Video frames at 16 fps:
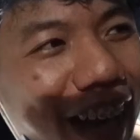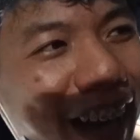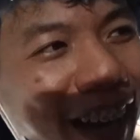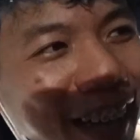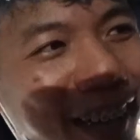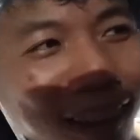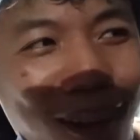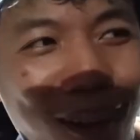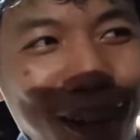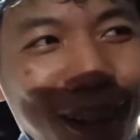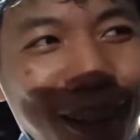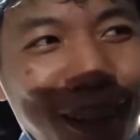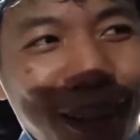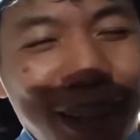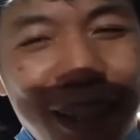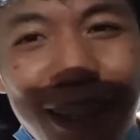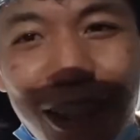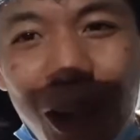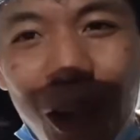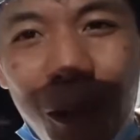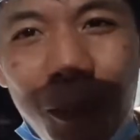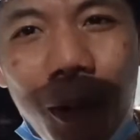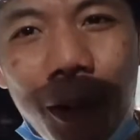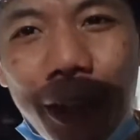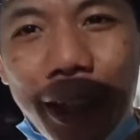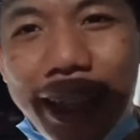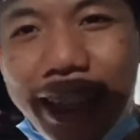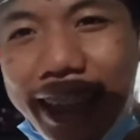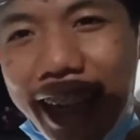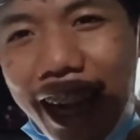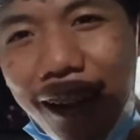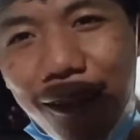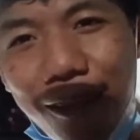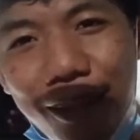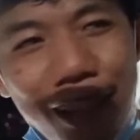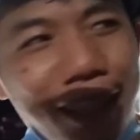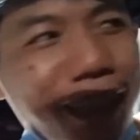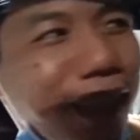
I go to this Omoni cafe.